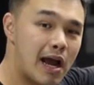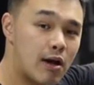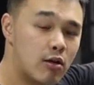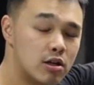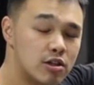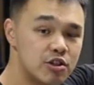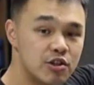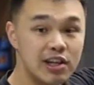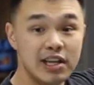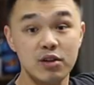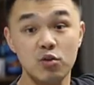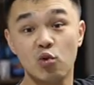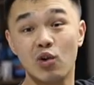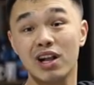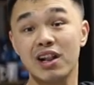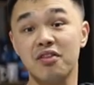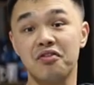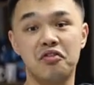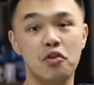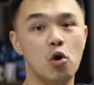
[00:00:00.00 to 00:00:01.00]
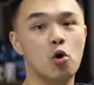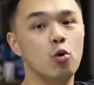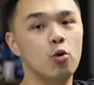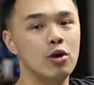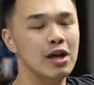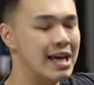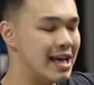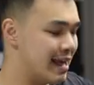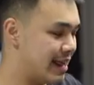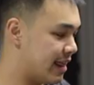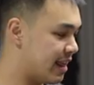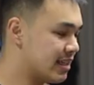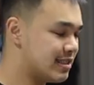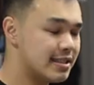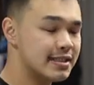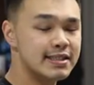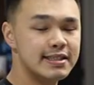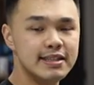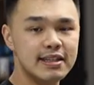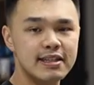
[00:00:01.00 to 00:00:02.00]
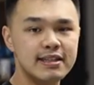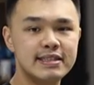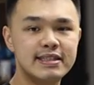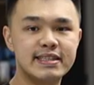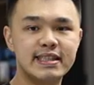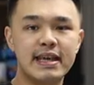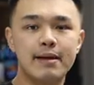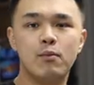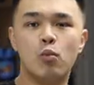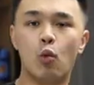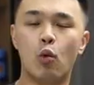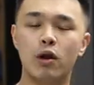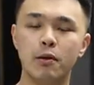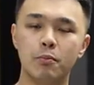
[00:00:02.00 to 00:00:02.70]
powertrain? Well, no. This is still the same